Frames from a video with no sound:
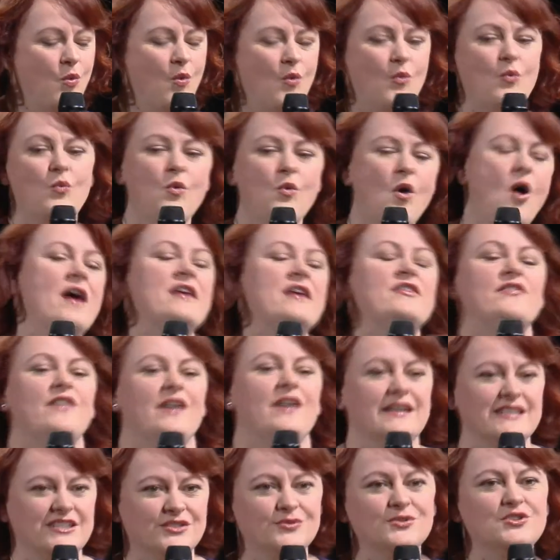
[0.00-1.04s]
What
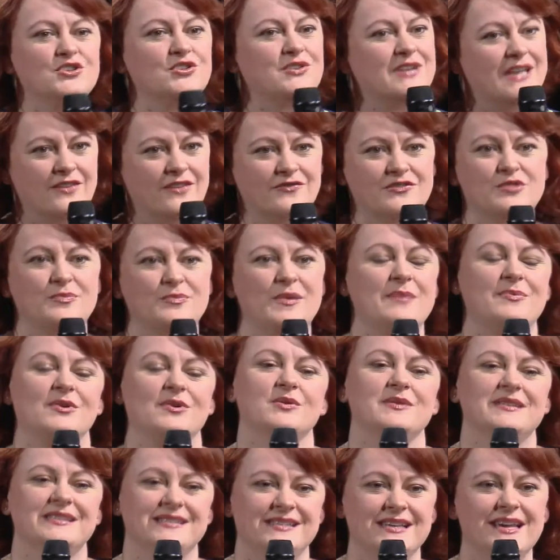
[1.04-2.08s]
advice would you give to people who
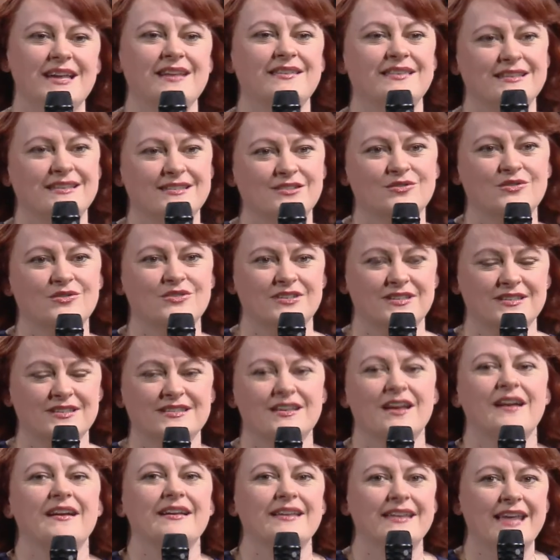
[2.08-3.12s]
are sitting in this audience
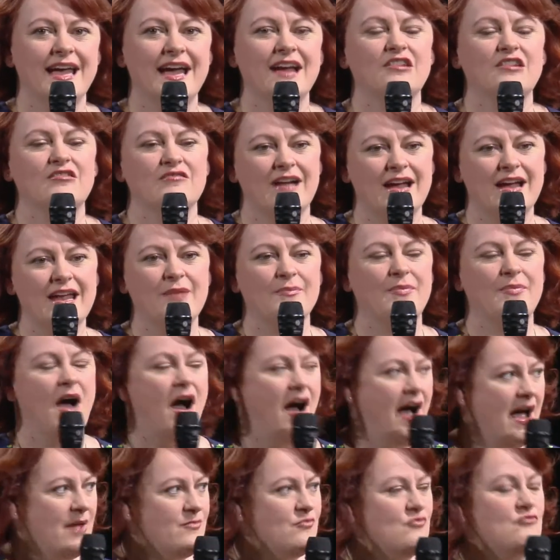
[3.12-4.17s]
going, yeah, great, but
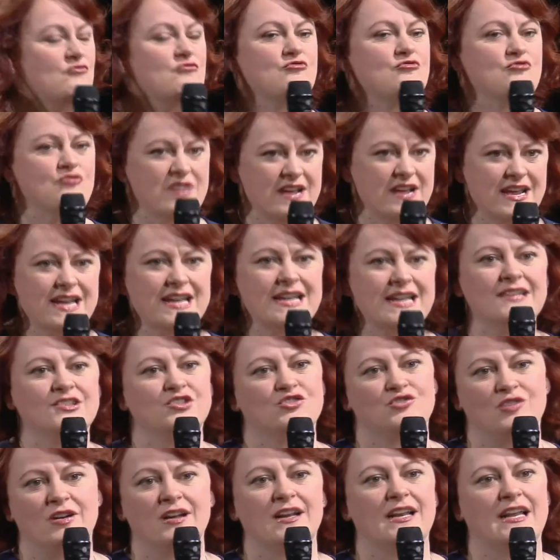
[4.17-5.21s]
I'm really
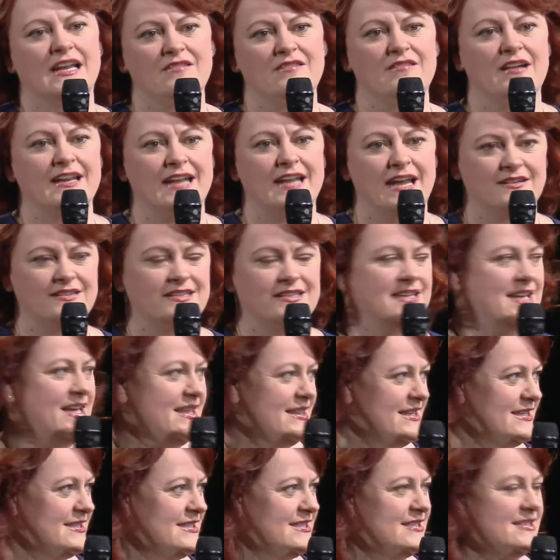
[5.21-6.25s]
struggling right now to get
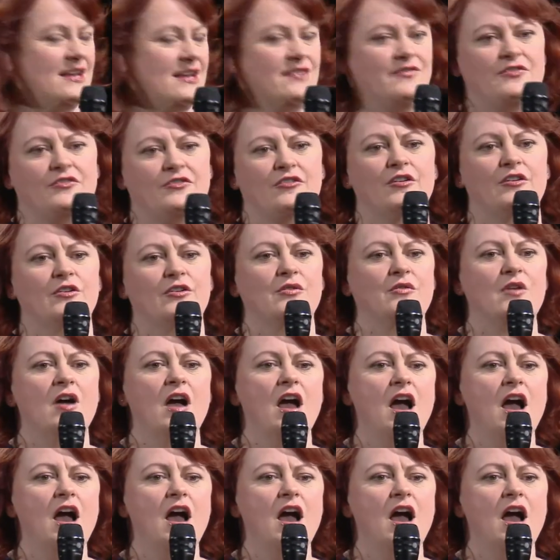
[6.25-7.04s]
this stuff through.